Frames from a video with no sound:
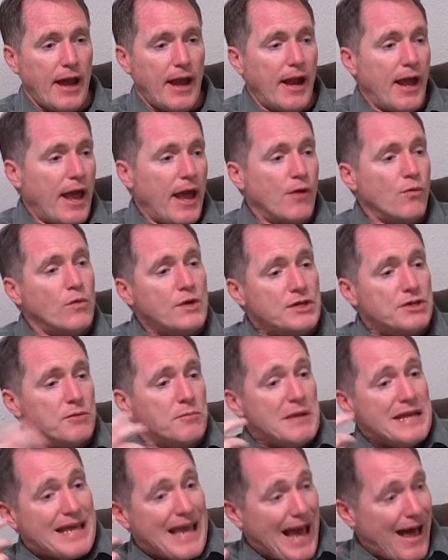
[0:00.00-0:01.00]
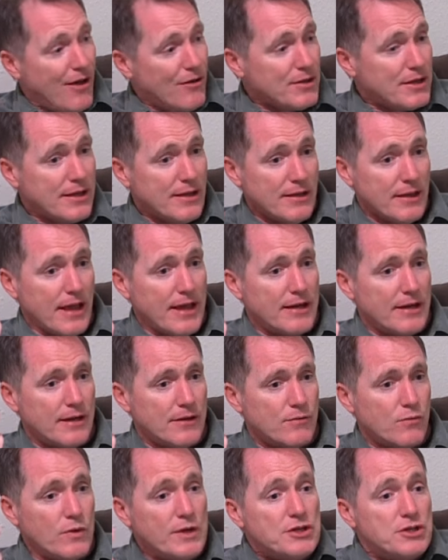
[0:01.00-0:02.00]
And, and we should be
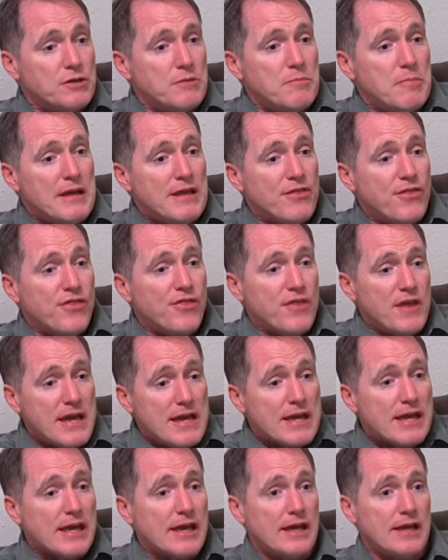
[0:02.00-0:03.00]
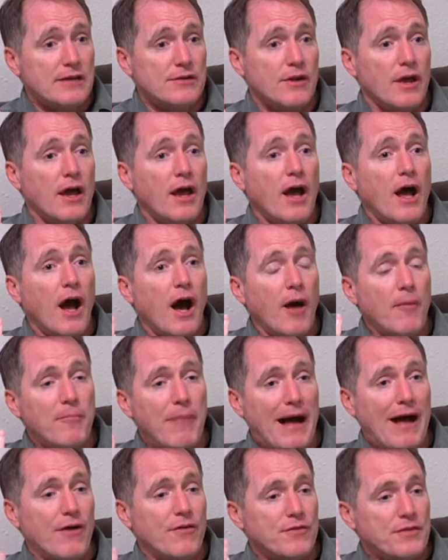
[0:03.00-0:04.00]
calculated. We should be thinking
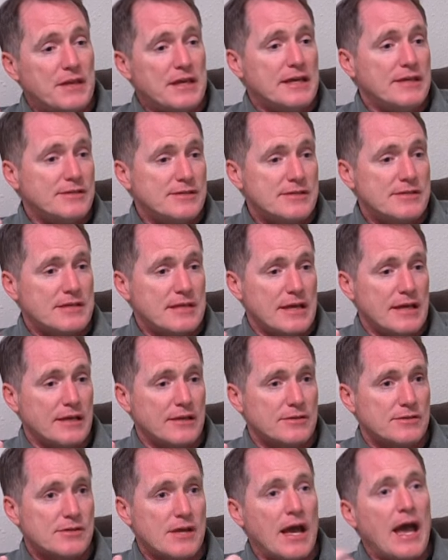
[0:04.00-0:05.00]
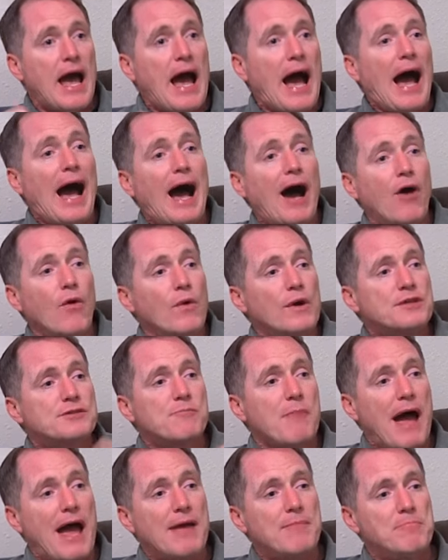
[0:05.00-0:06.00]
about these things. How is
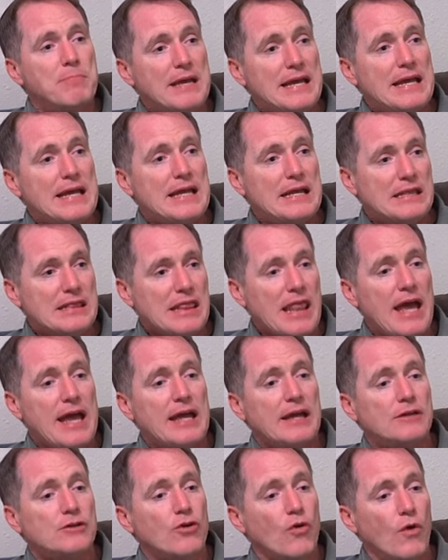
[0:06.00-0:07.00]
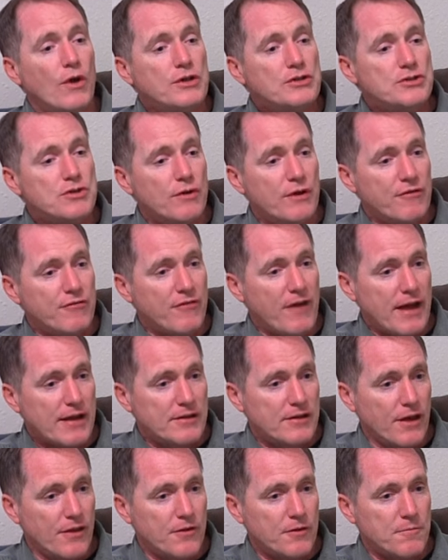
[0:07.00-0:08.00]
my being late going to
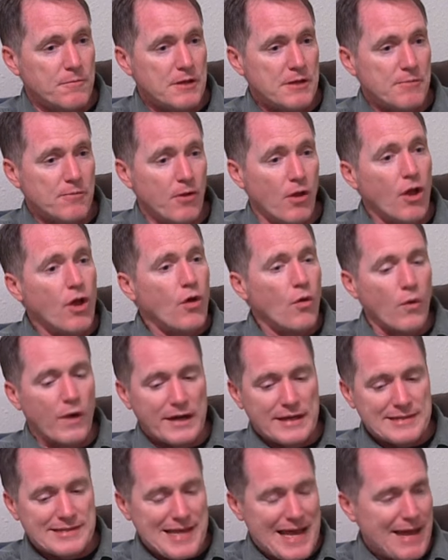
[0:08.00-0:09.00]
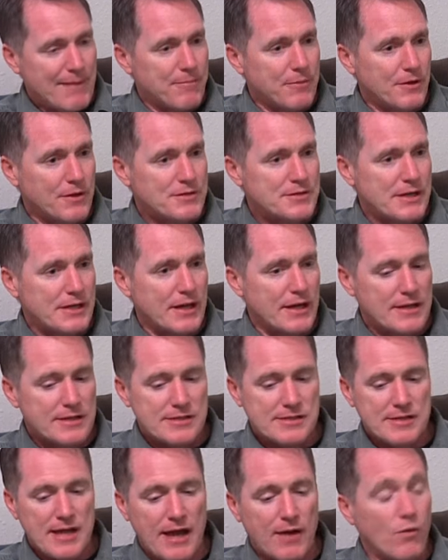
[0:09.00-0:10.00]
affect other people? What example is it going to
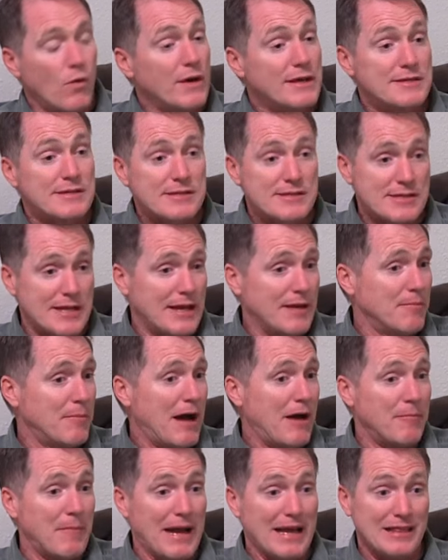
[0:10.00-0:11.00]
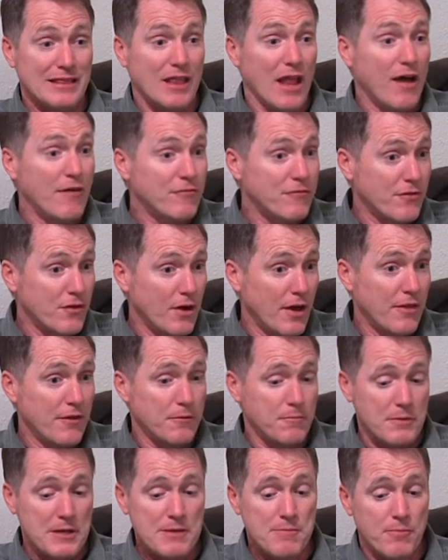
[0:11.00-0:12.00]
set? What does it say about my love for
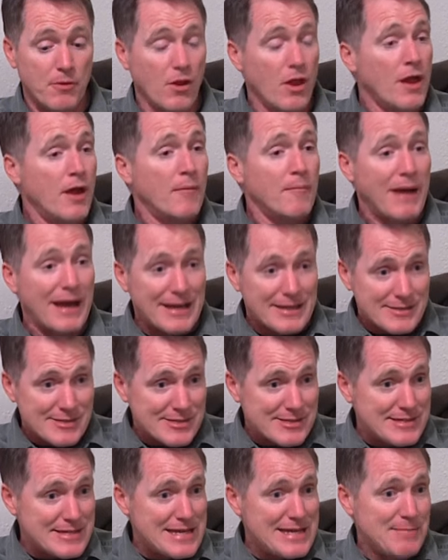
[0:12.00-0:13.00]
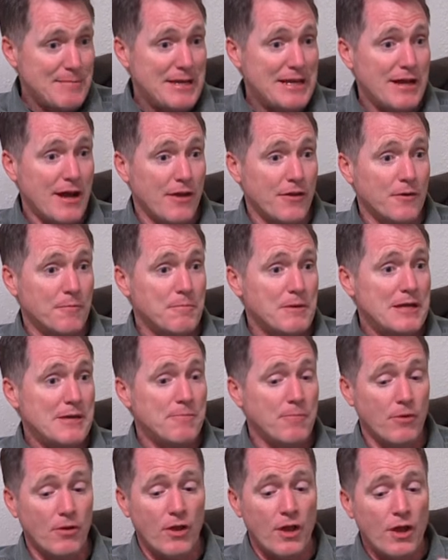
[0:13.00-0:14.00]
other people? My esteeming other
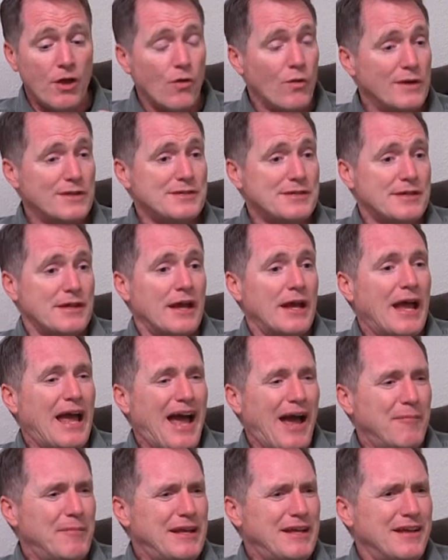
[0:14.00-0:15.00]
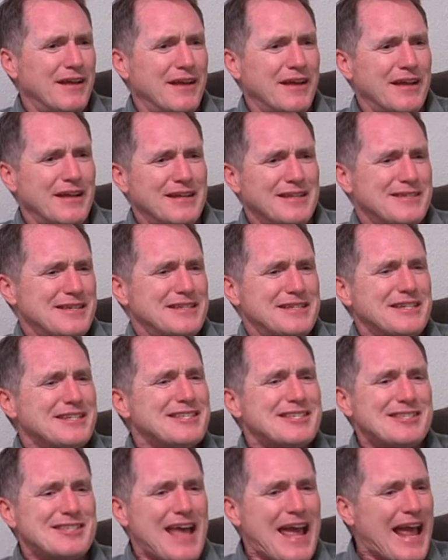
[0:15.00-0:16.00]
people? What is it? I mean, does it
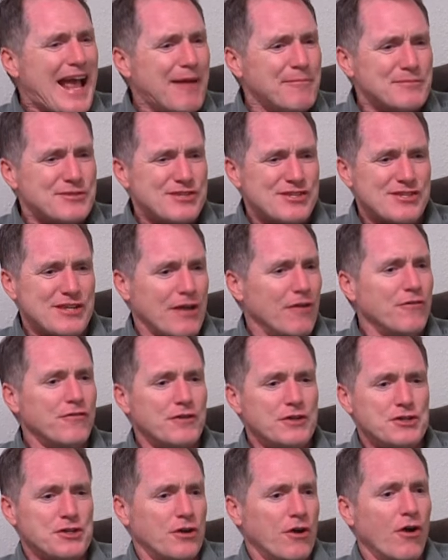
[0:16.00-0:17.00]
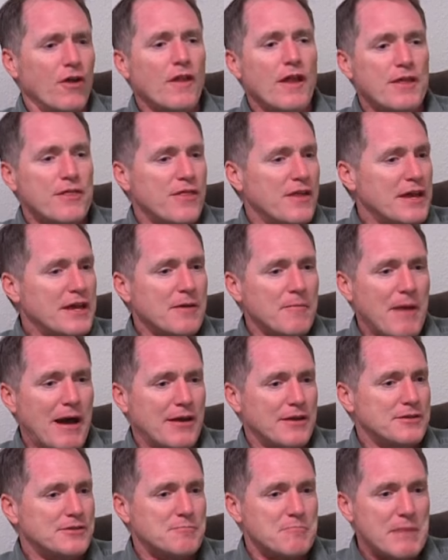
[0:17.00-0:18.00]
just say I'm selfish and all I think
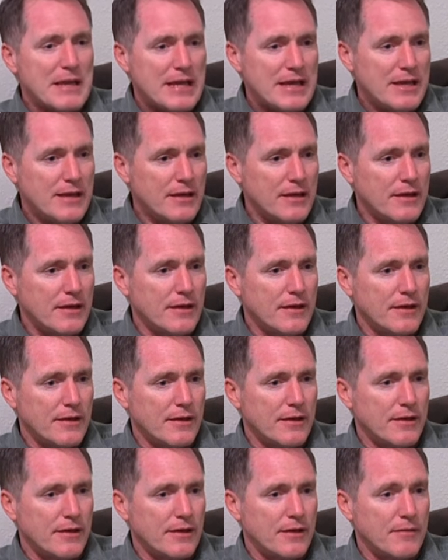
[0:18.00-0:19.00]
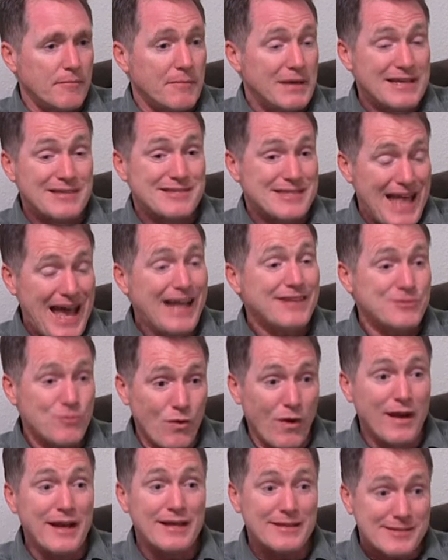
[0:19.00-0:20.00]
about is me? Because that's
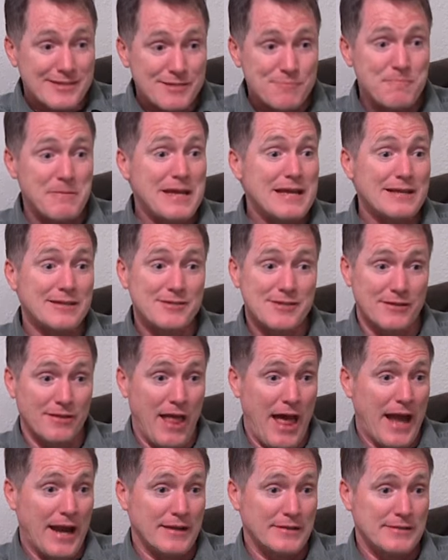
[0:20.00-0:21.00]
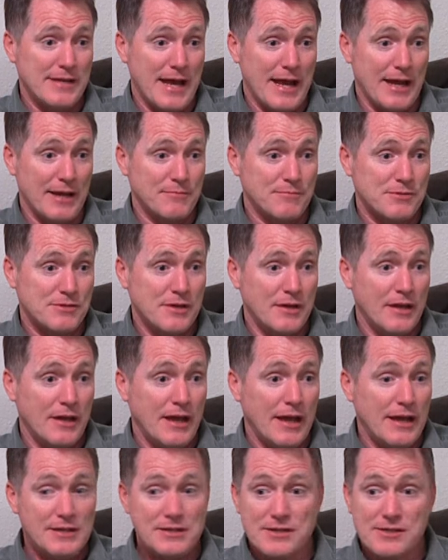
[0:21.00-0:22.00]
what it speaks a lot of times.
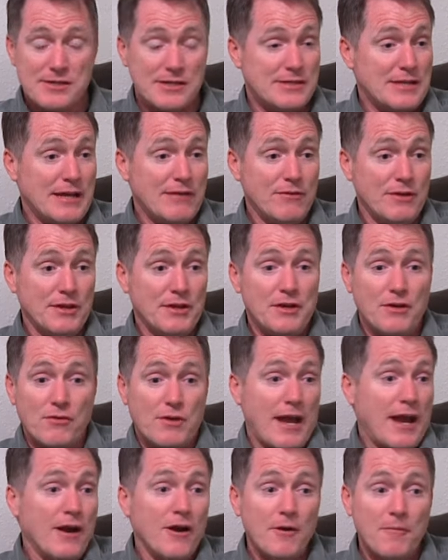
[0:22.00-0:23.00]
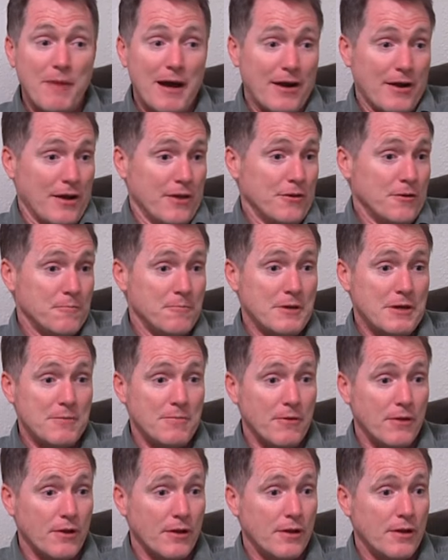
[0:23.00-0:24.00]
It just says, I really don't care about other
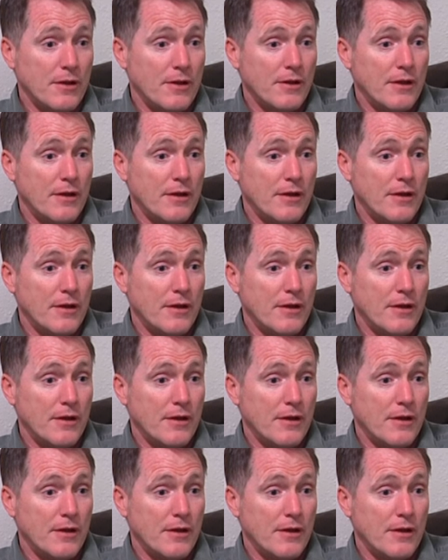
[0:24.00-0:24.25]
people.